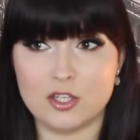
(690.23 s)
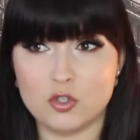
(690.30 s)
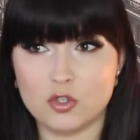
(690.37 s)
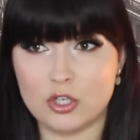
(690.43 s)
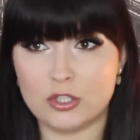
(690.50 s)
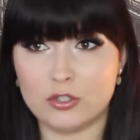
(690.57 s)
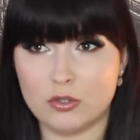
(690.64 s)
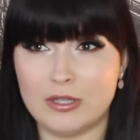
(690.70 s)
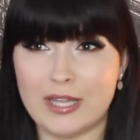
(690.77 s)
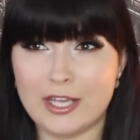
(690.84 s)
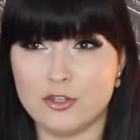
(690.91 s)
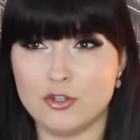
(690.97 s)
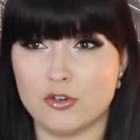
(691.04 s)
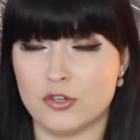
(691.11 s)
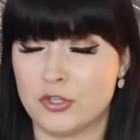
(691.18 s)
I usually don't
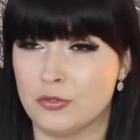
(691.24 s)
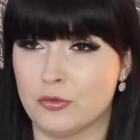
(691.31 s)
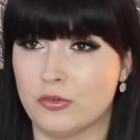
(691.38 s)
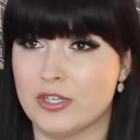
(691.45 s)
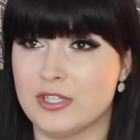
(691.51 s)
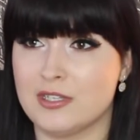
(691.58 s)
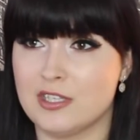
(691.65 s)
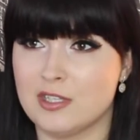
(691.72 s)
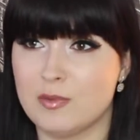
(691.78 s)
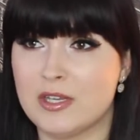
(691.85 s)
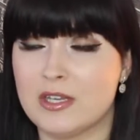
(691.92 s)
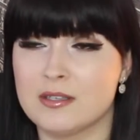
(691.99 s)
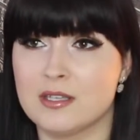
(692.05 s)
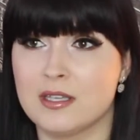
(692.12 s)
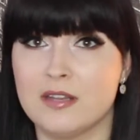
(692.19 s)
like short stories is
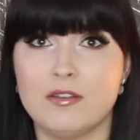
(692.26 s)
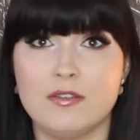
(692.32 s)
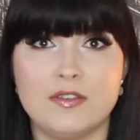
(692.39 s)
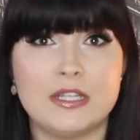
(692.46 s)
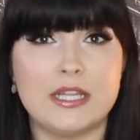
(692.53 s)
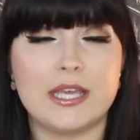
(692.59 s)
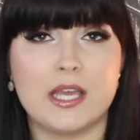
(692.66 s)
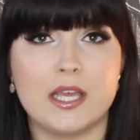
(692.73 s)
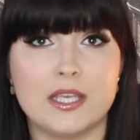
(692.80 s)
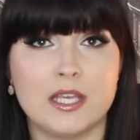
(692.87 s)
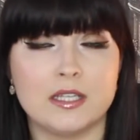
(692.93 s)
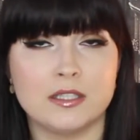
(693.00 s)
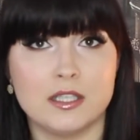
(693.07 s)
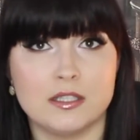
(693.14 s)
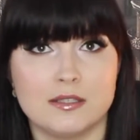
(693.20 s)
because I never feel like I
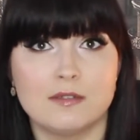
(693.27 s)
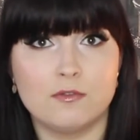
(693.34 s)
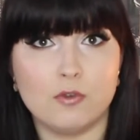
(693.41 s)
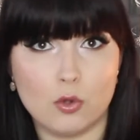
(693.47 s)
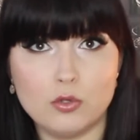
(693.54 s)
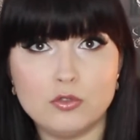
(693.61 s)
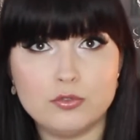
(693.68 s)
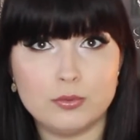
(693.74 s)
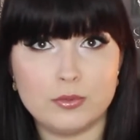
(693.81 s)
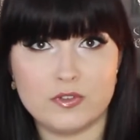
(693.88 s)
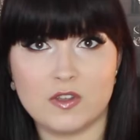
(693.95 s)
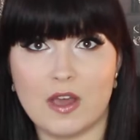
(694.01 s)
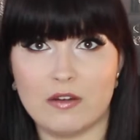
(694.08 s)
can get involved with